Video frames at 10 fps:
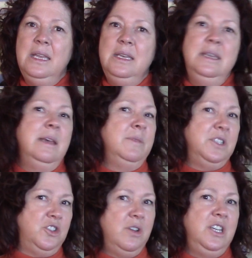
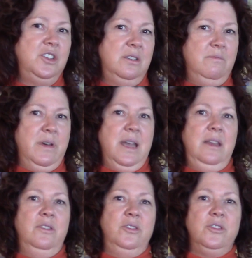demonstration by
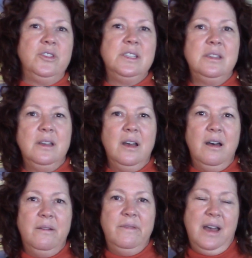the nurse
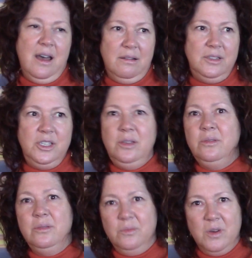of how
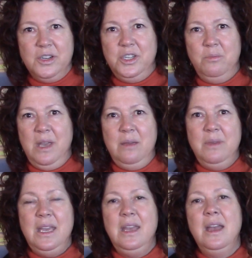to wash your
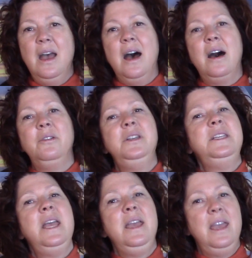baby, how to
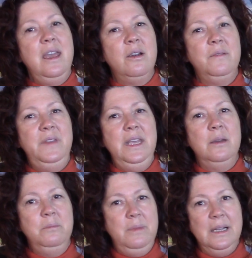take care of the
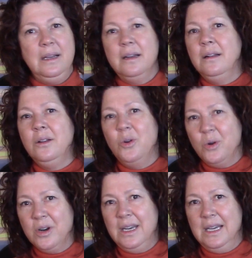umbilical
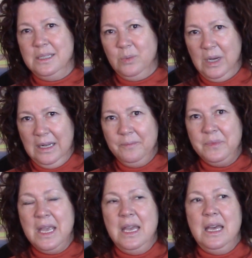cord as well.
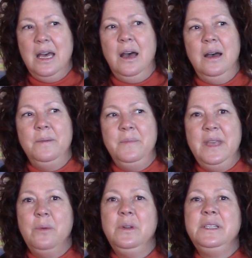
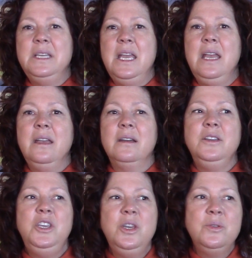That will take
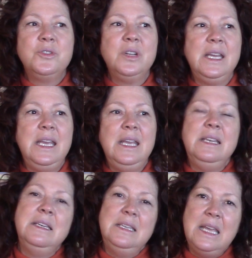
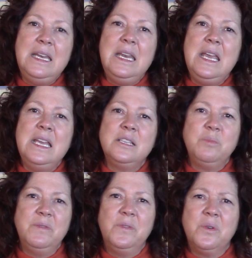usually 10 days
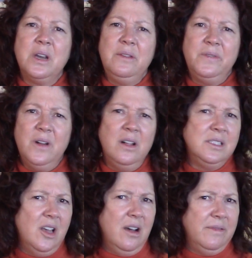before it
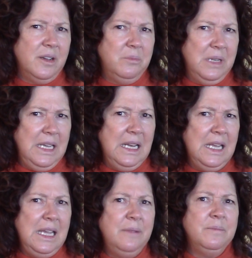falls off
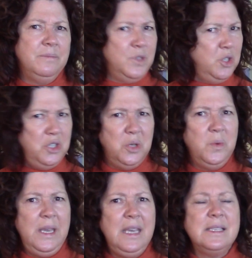completely to 2
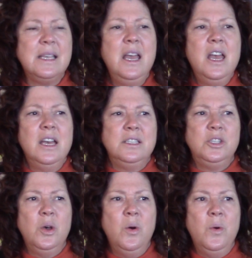weeks.
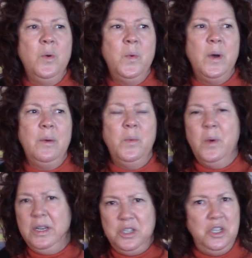So
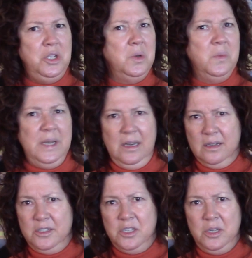what to do, what
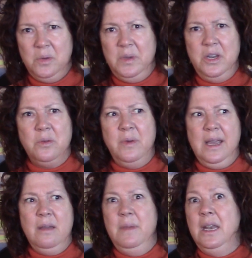not to do, we don't
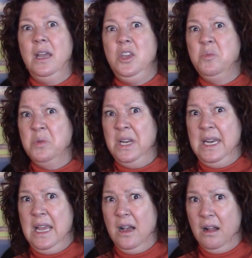recommend that you put
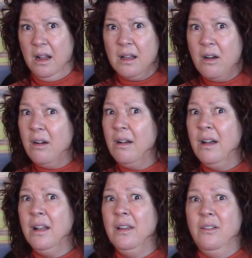any
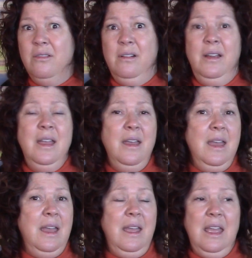alcohol or
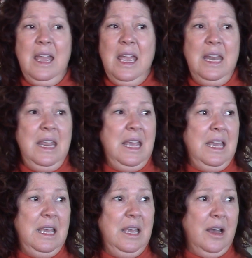
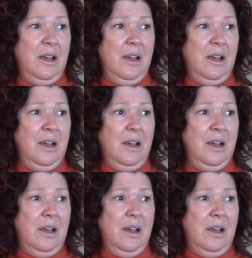any